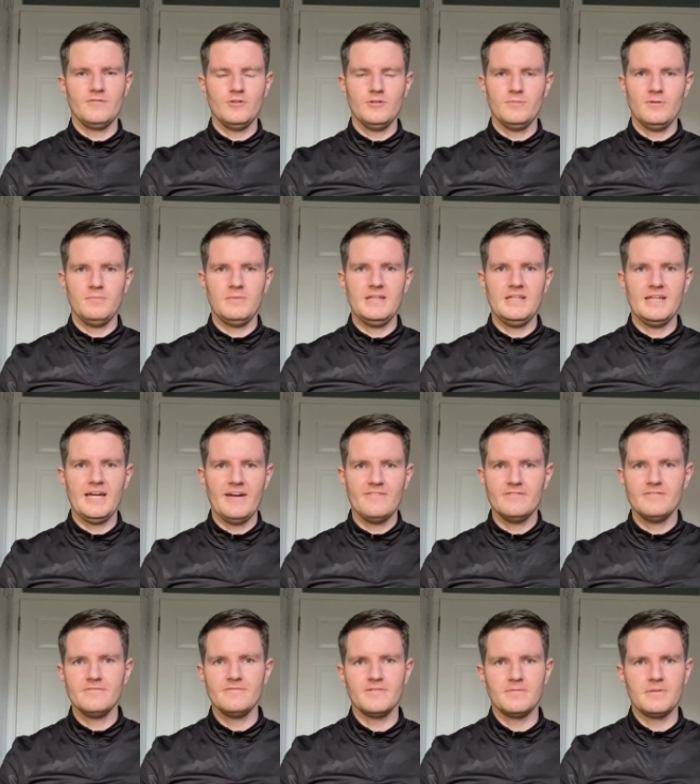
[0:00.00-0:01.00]
with me,
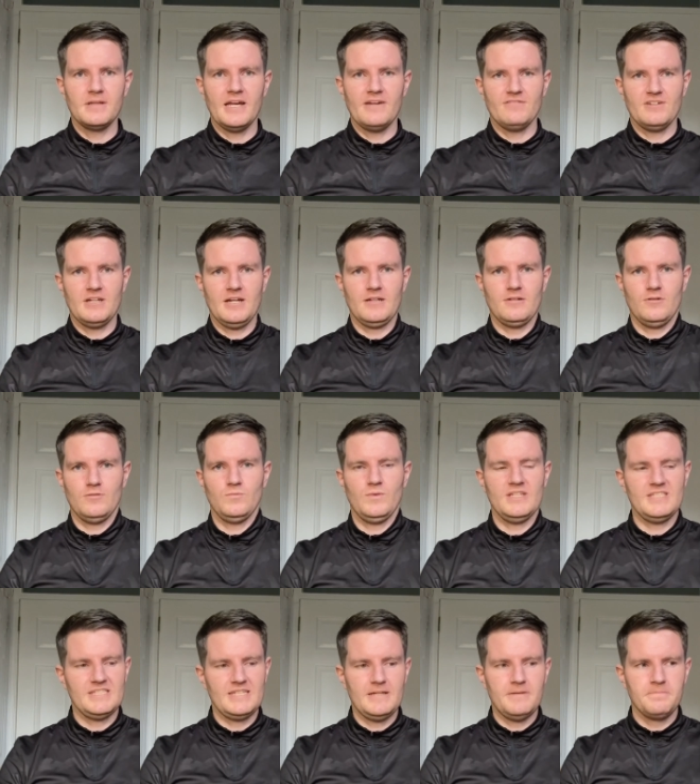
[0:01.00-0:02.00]
Kevin, from Kevin Grant on
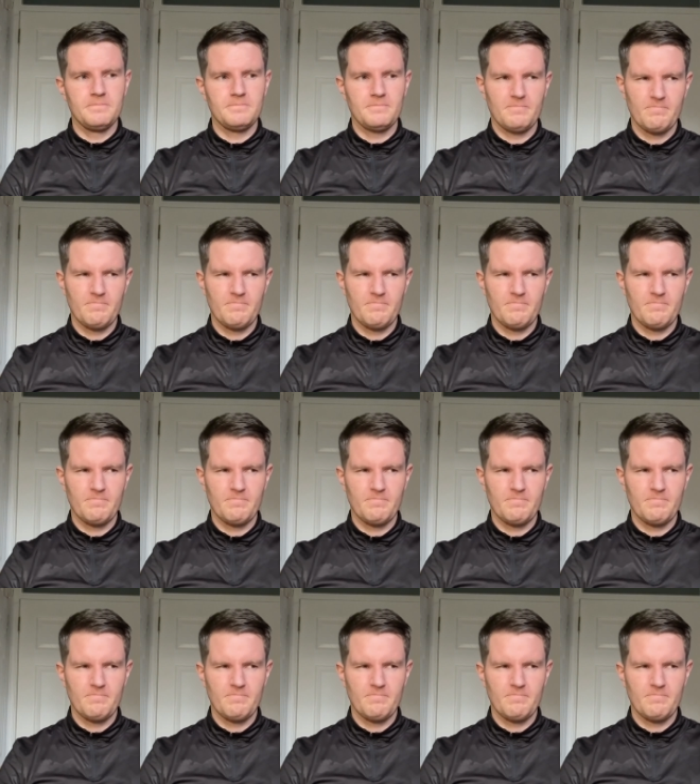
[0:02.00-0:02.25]
Whisky.